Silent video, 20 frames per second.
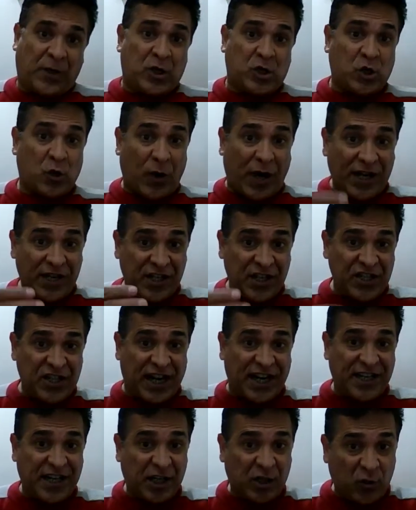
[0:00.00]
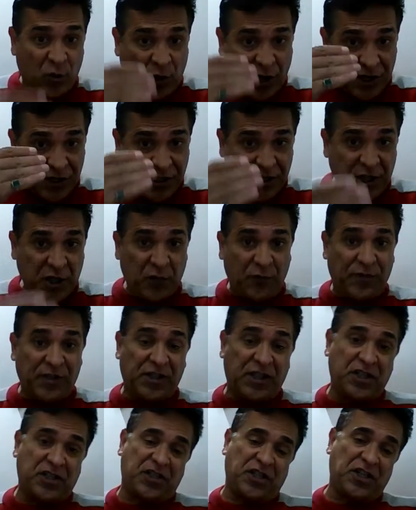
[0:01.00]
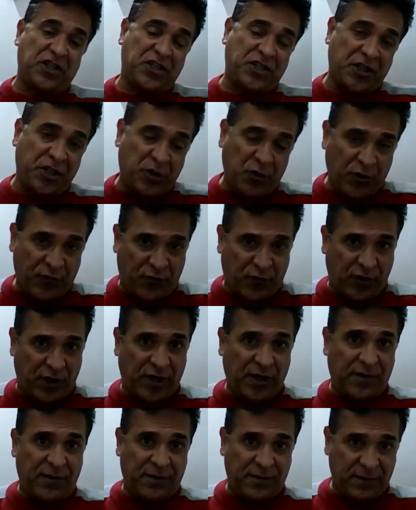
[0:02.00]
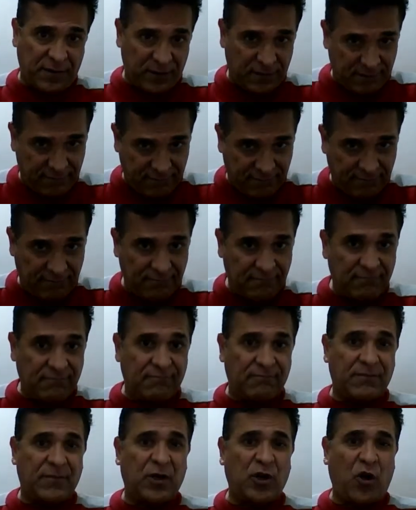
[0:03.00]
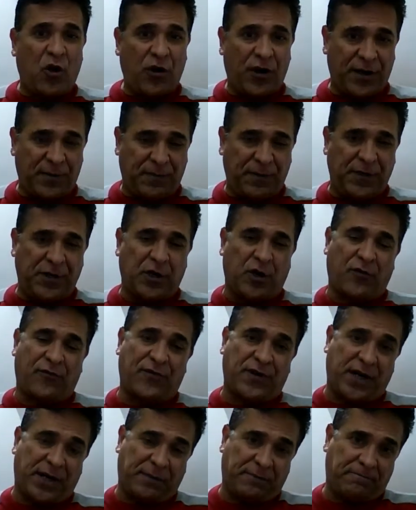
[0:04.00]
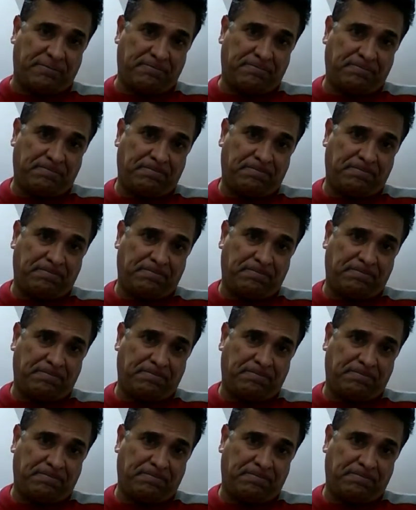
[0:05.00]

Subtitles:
So I decided to continue with this institute for a longer period of time.